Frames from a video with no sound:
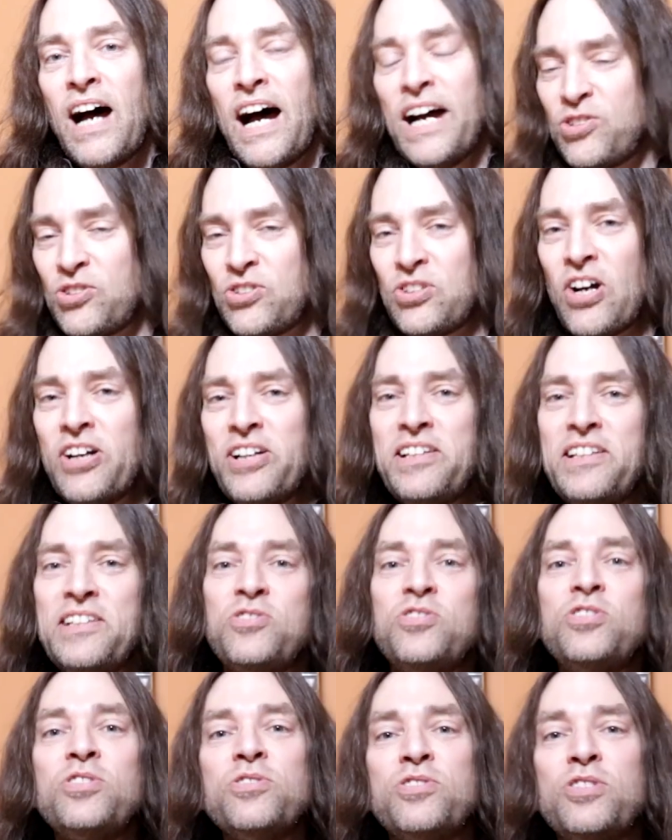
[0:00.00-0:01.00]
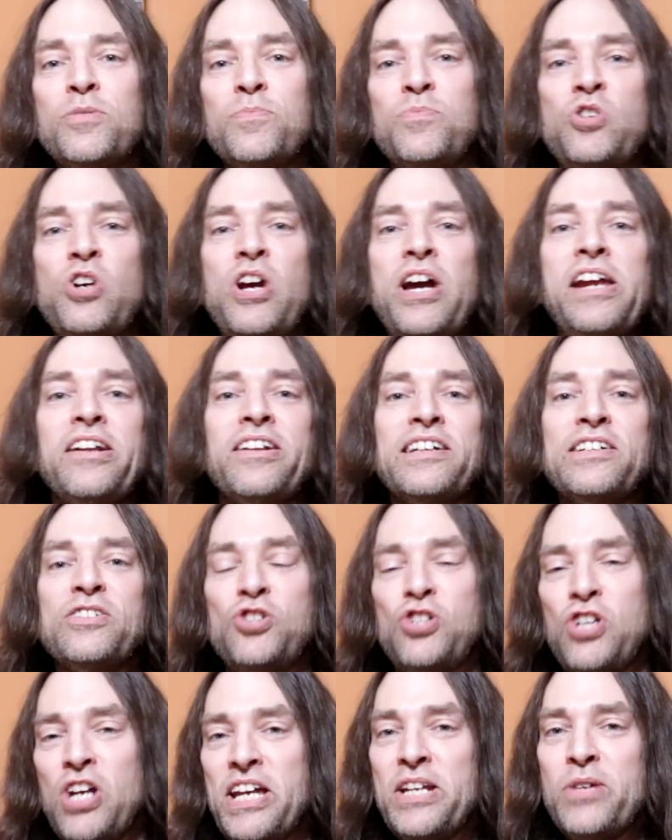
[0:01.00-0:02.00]
I started this YouTube channel in
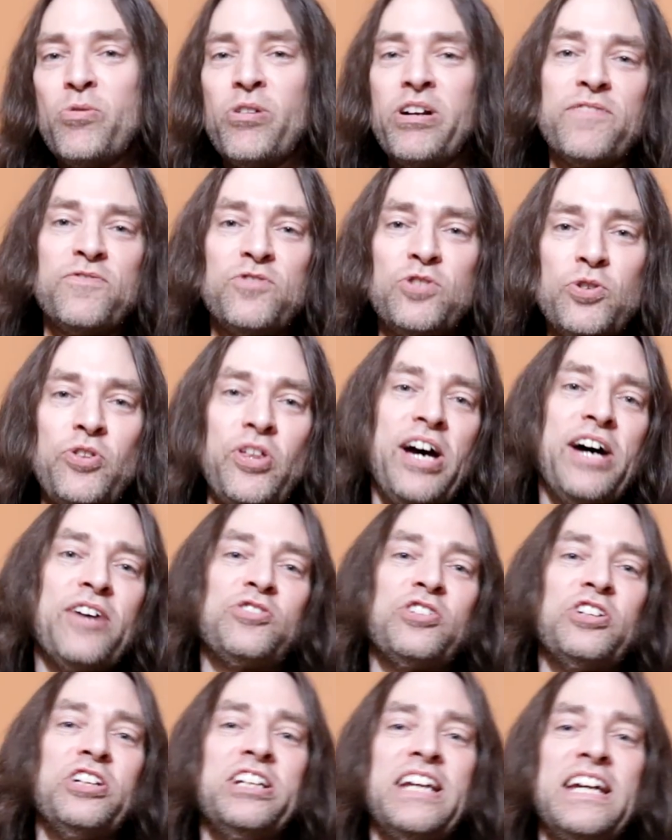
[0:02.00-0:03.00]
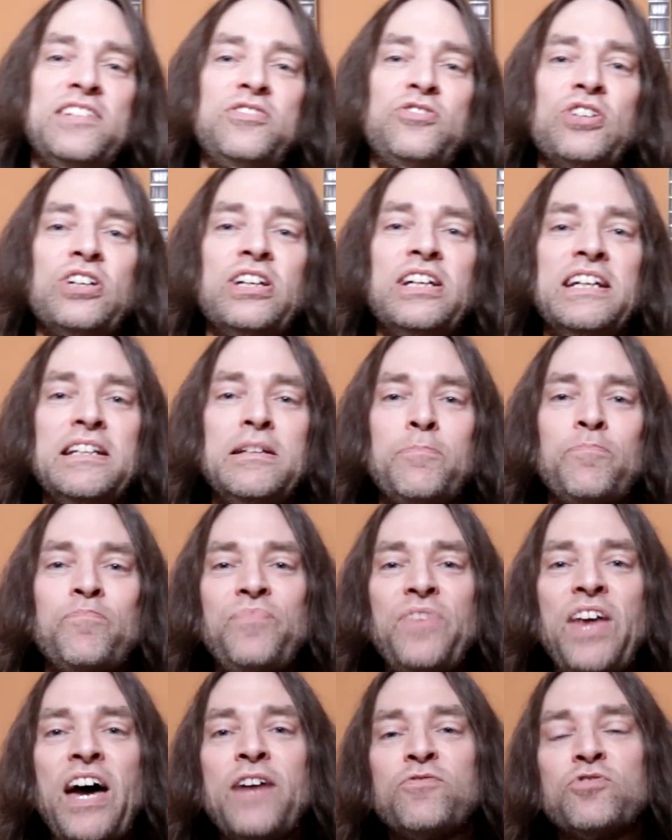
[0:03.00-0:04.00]
January of 2018.
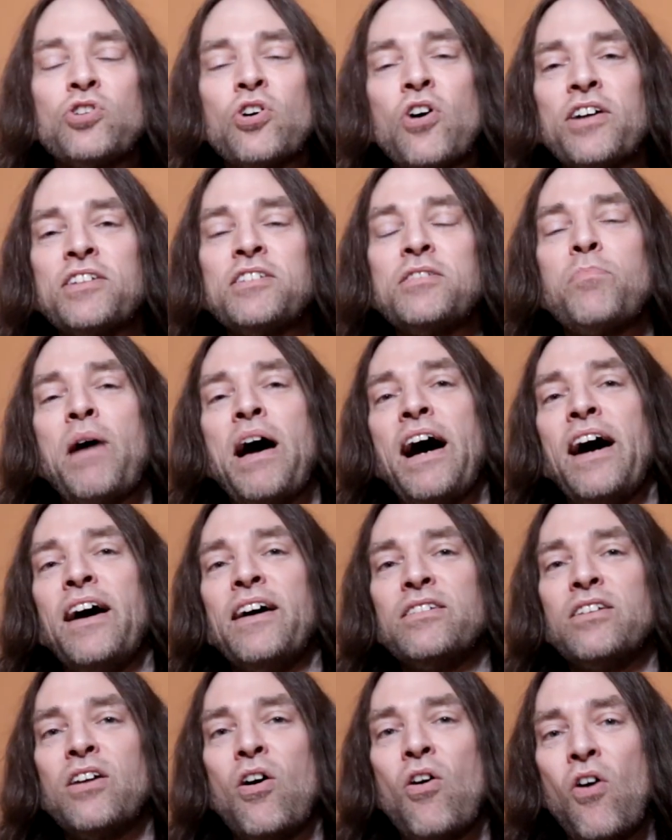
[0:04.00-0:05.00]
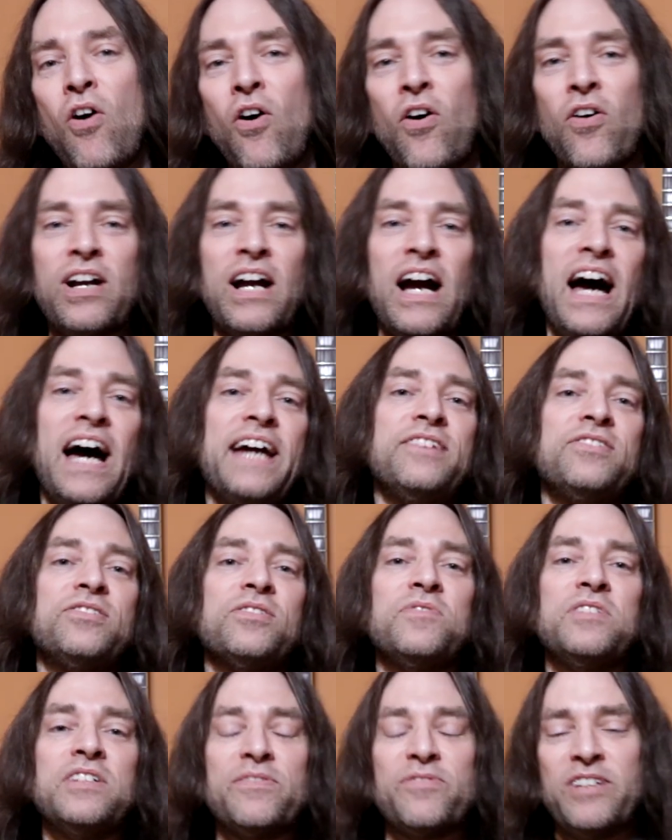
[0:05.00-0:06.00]
I've talked about all kinds
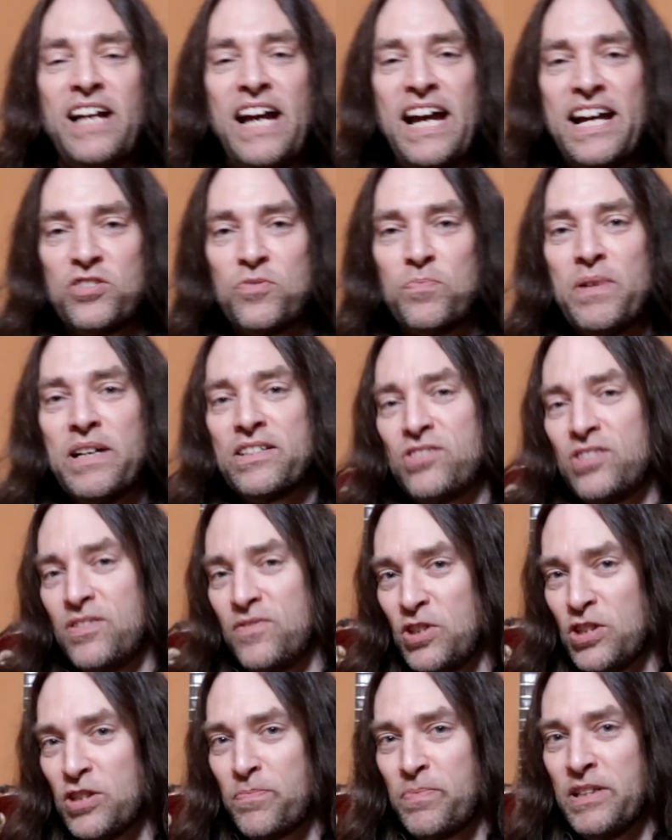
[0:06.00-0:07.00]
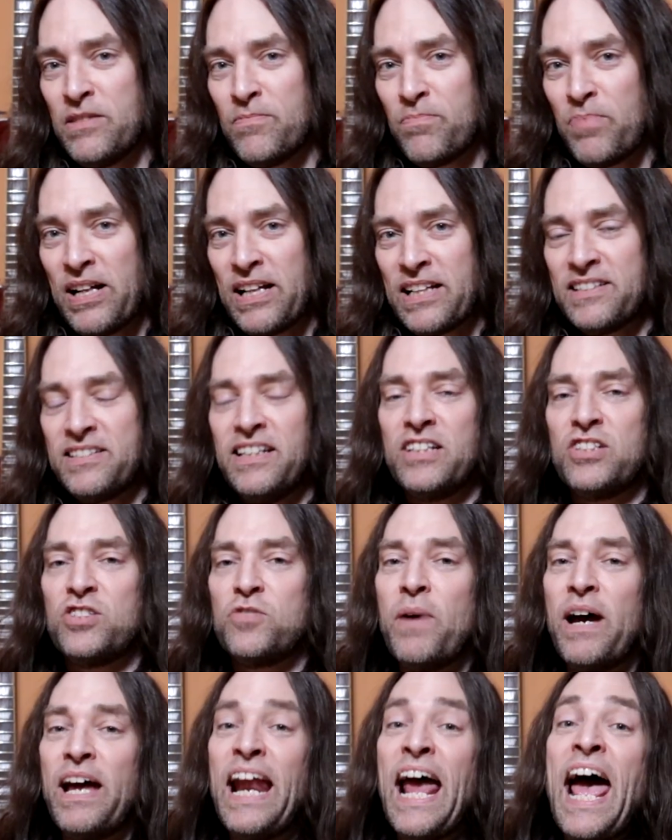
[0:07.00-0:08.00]
of different aspects of European politics,
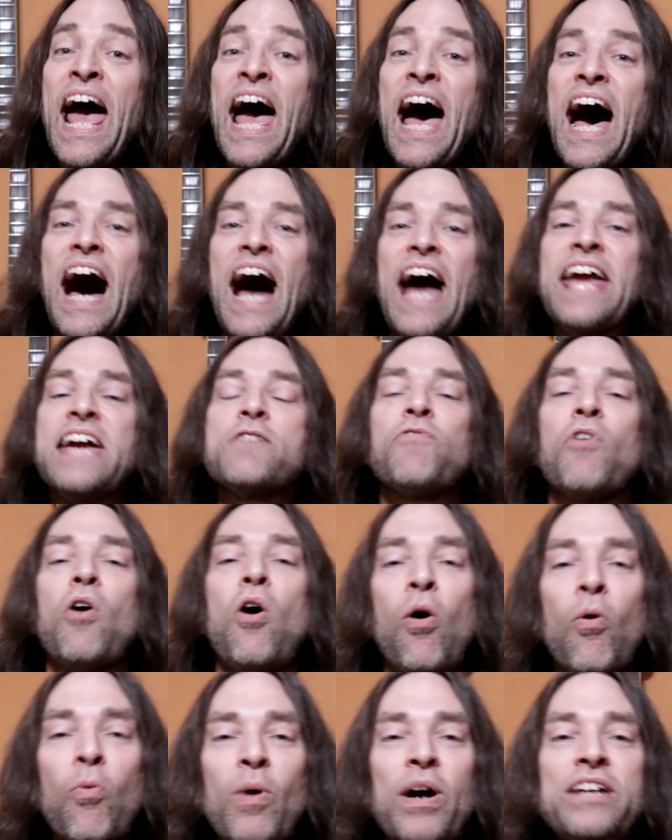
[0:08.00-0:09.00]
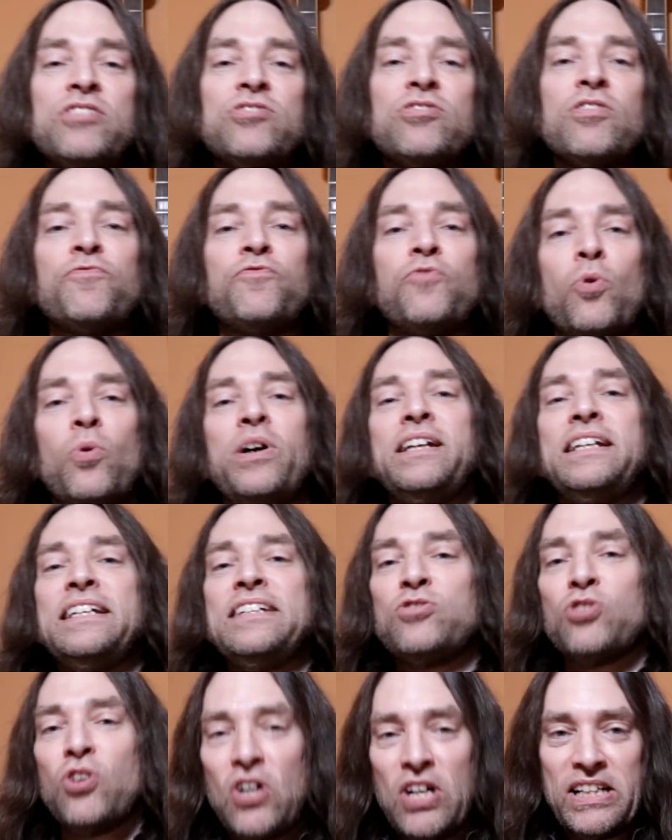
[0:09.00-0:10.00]
but I have always
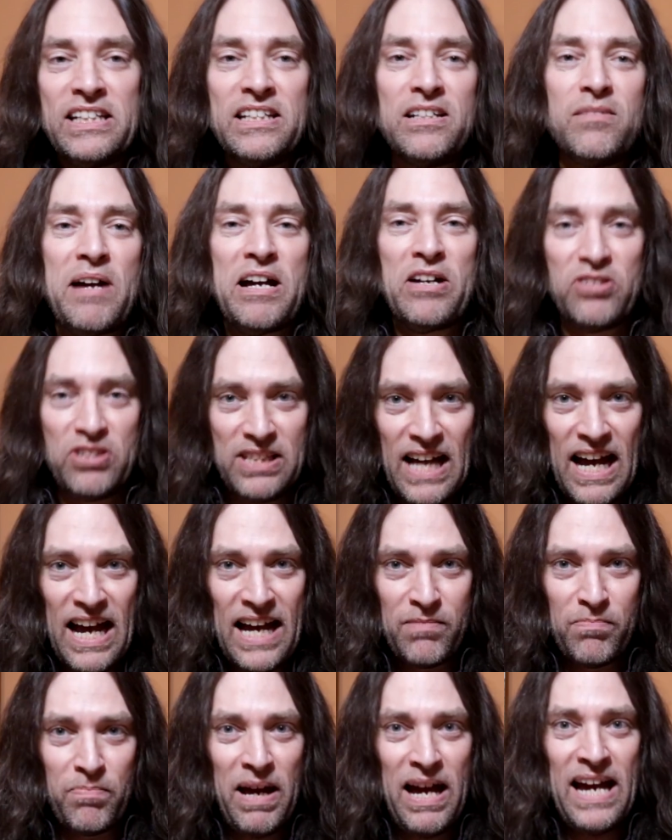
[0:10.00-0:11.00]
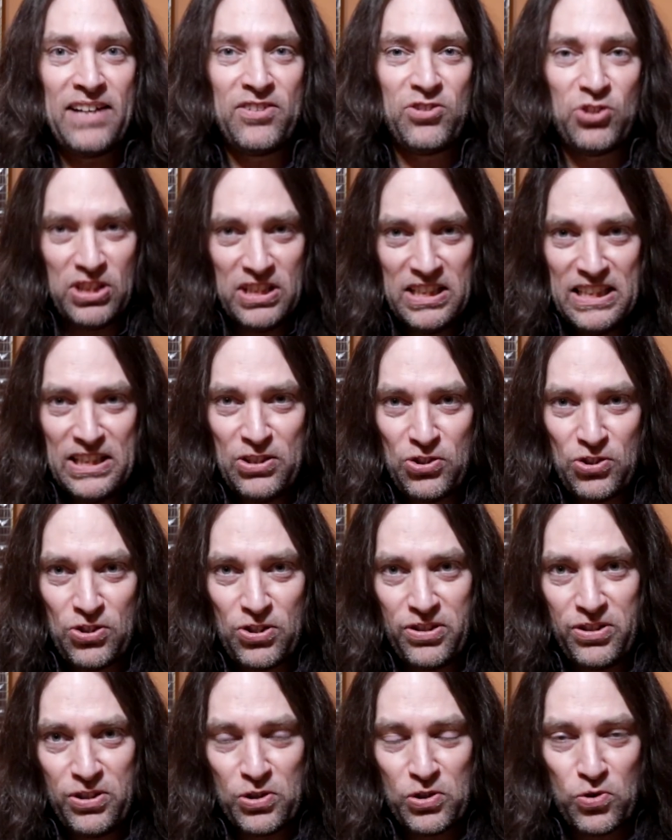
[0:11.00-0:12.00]
avoided talking about Donbass in
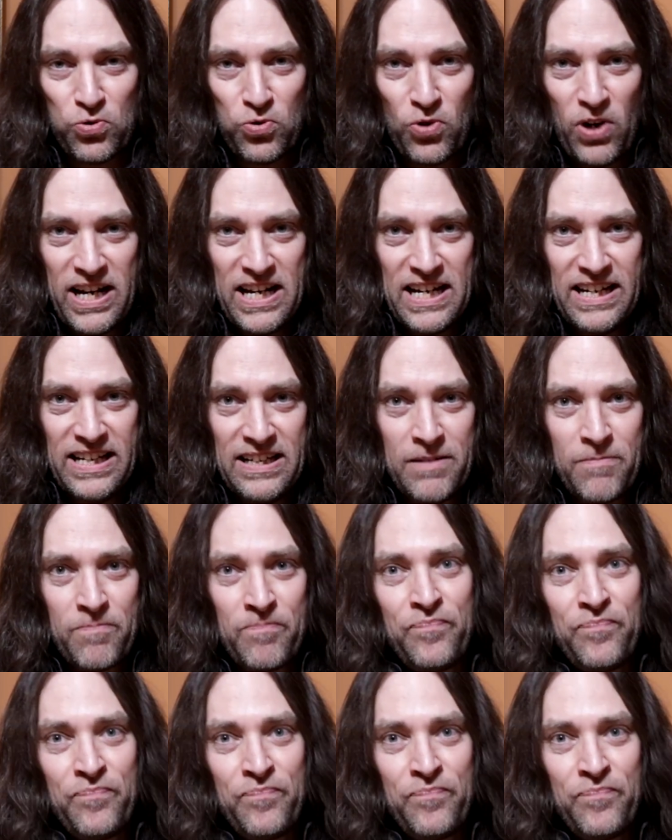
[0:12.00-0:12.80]
eastern Ukraine.